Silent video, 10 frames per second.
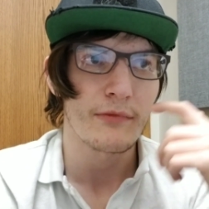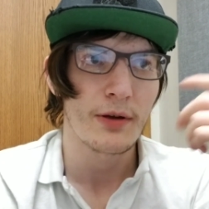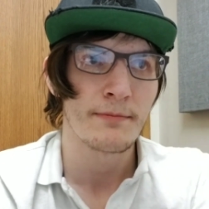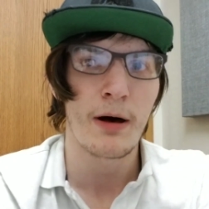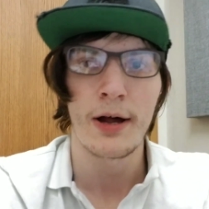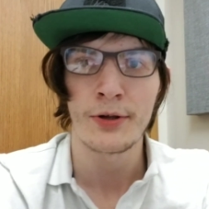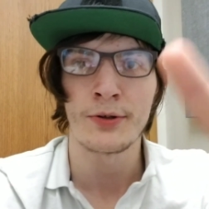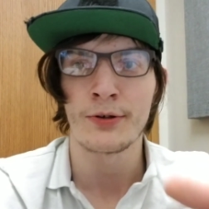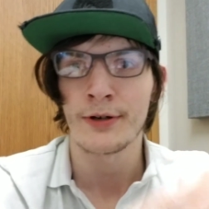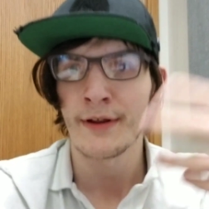
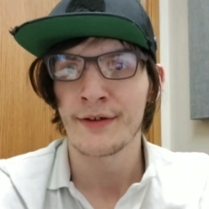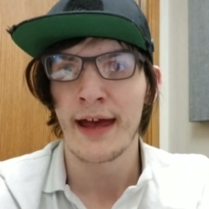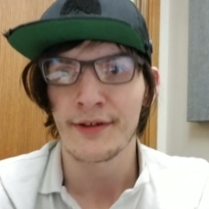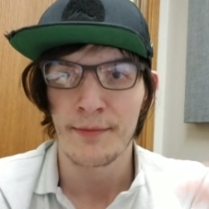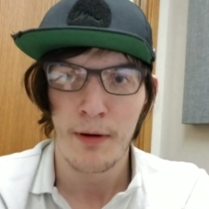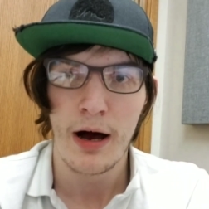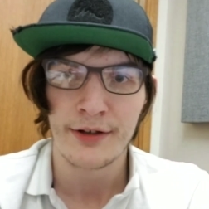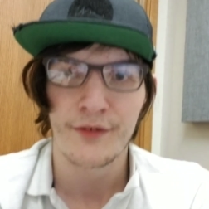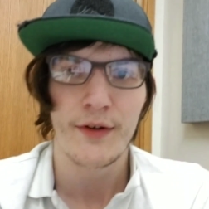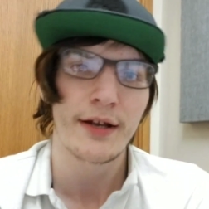bottle, or in this case, a
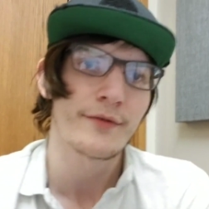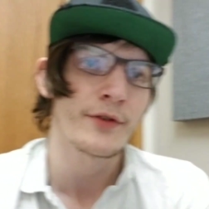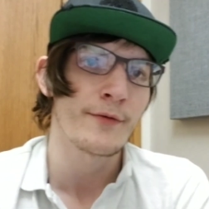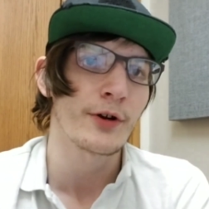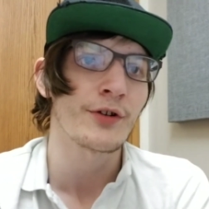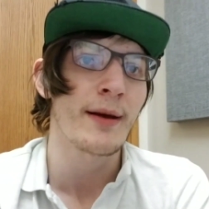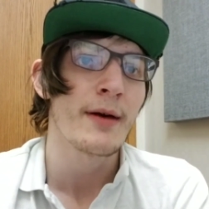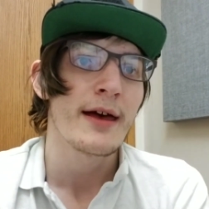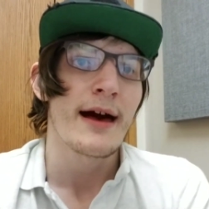box of it for the first time.